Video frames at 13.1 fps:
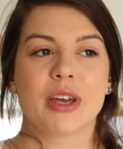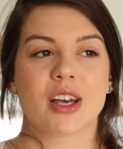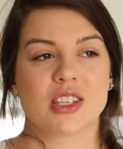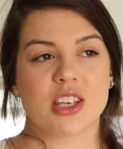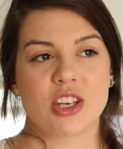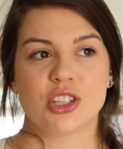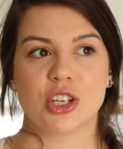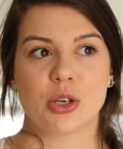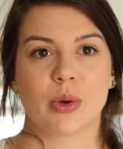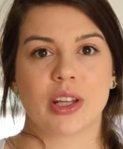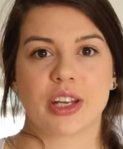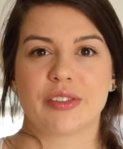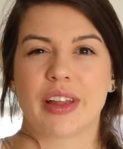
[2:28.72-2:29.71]
because I used to do
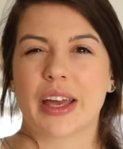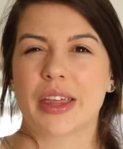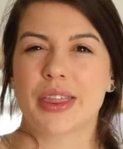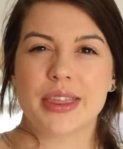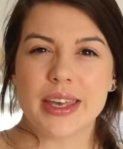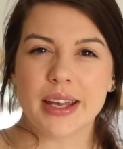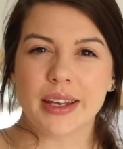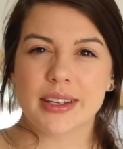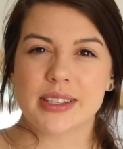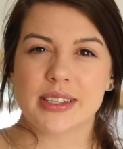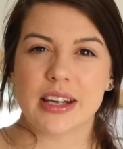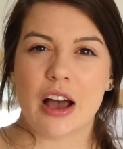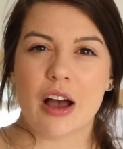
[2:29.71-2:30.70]
a lot of like theatre
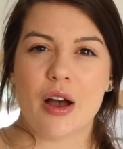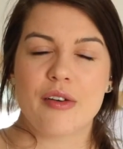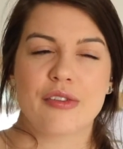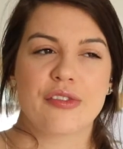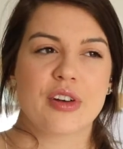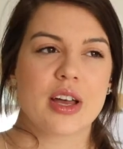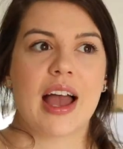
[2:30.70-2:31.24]
stuff.